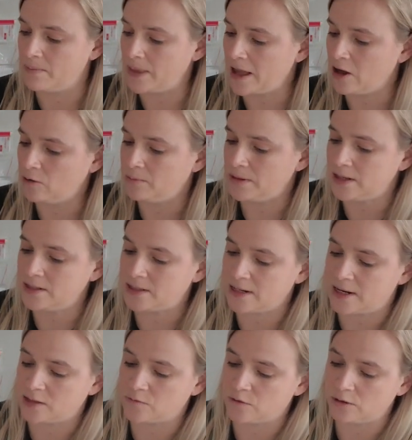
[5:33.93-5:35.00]
LB
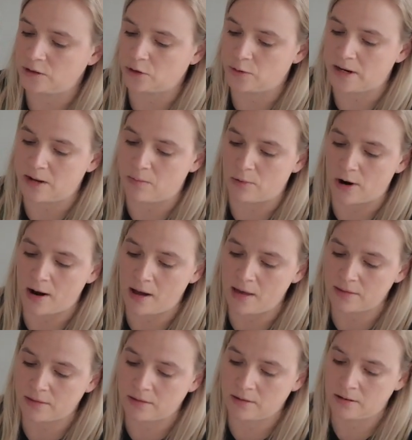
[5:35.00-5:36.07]
stands for Luria
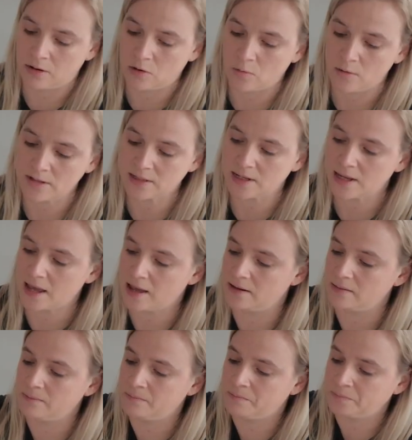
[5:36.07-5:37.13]
broth. Once
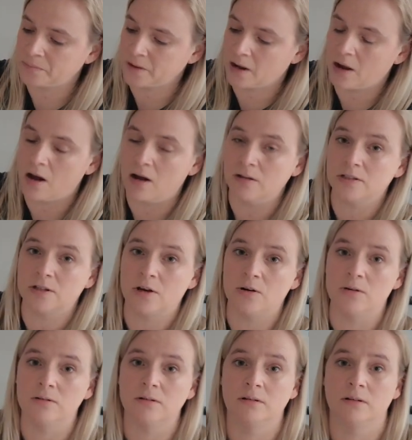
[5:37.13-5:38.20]
again,
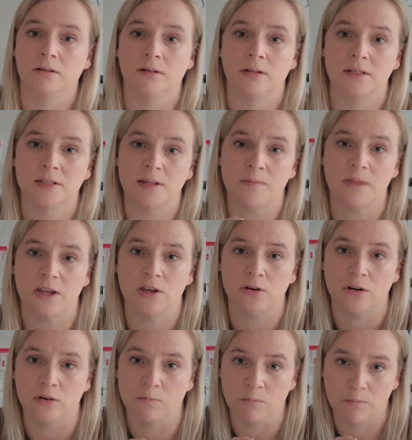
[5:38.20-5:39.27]
also something you
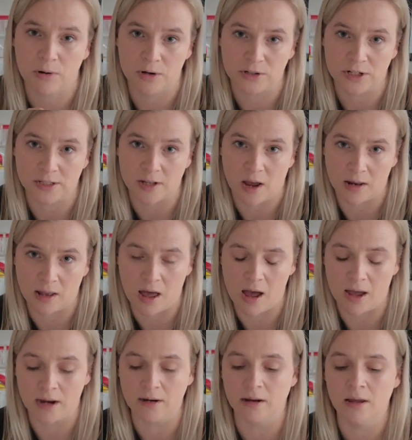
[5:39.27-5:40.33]
can purchase
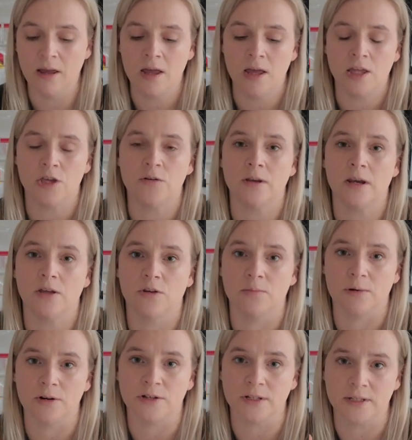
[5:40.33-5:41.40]
online. You can either
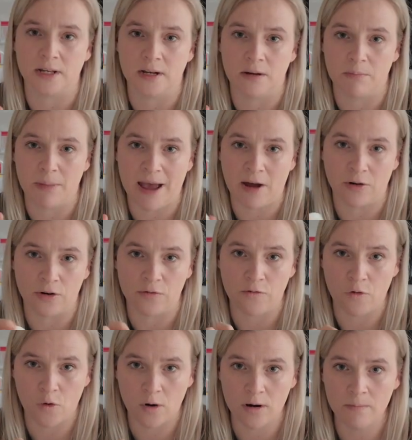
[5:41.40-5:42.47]
purchase it in powdered
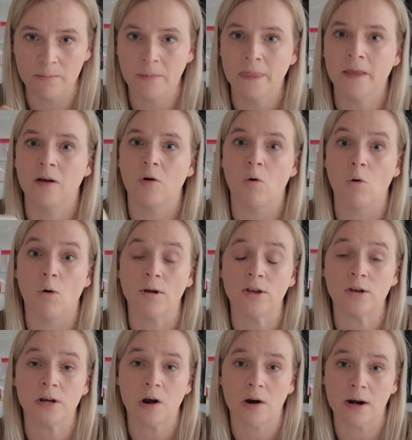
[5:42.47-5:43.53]
form, or you
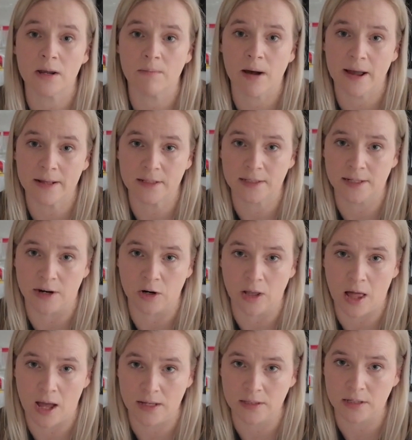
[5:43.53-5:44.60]
can already buy it
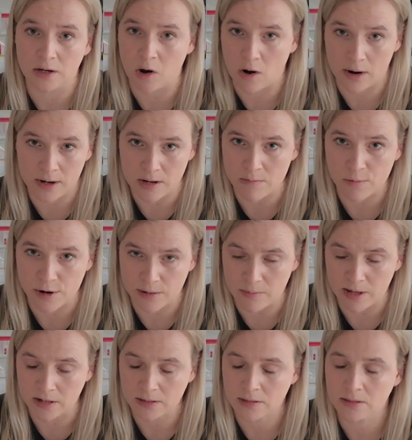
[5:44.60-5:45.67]
sterilized and already
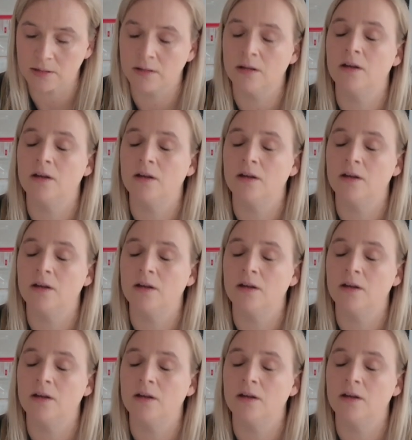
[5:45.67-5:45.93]
pre-mixed.